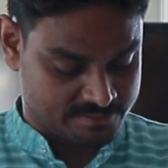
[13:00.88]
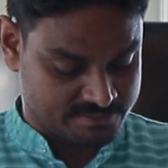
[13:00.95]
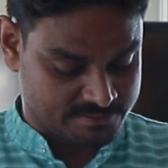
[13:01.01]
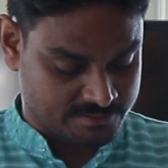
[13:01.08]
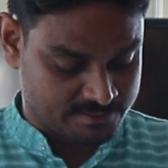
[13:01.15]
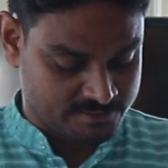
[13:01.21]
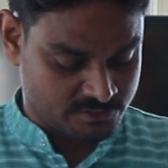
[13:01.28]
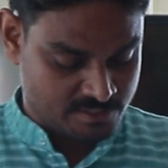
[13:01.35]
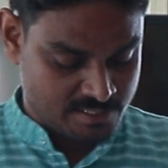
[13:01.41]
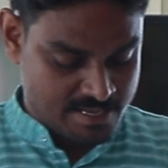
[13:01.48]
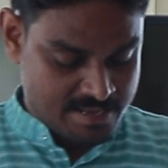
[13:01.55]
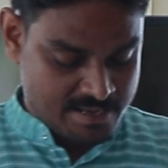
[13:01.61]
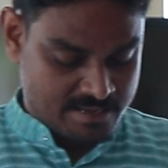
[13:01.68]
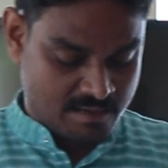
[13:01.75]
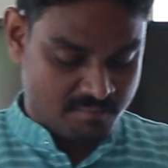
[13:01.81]
research?
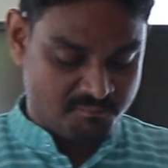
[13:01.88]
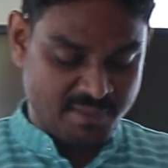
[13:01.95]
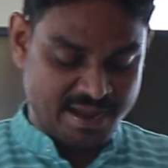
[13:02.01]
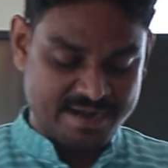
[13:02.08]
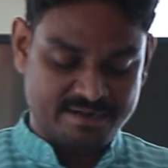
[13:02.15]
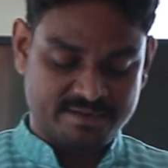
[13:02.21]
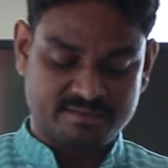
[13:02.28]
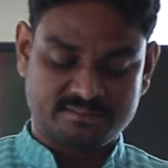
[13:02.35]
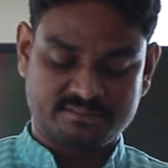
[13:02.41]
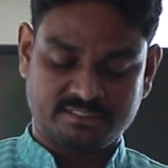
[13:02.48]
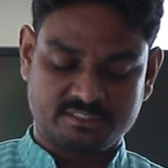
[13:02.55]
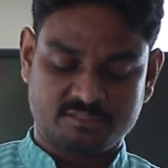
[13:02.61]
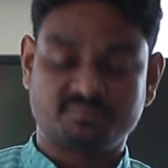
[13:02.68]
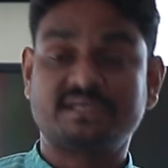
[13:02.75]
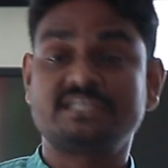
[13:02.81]
Compiled
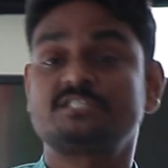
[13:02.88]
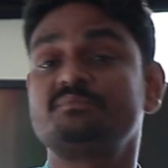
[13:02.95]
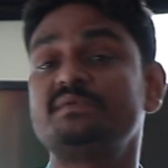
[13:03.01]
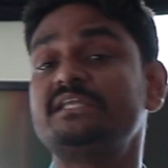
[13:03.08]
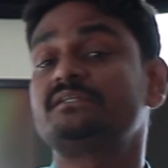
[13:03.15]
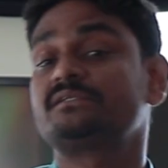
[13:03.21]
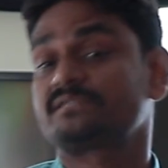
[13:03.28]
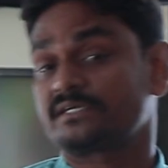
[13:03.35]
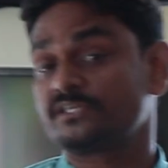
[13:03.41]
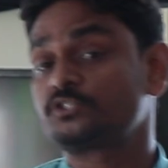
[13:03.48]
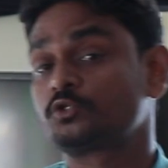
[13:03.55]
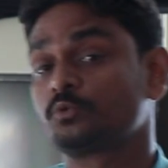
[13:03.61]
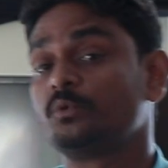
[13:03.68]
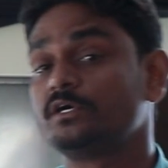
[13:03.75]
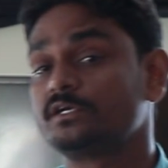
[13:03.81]
research must be
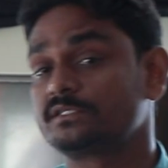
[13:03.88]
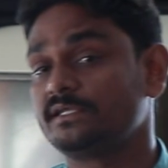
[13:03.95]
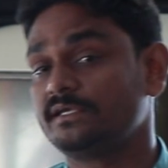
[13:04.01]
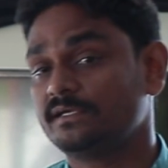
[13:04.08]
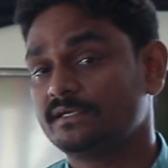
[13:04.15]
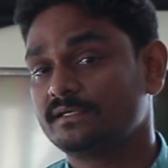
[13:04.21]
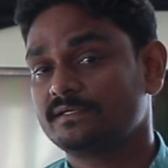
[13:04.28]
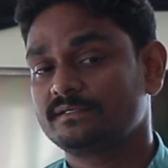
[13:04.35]
trustworthy.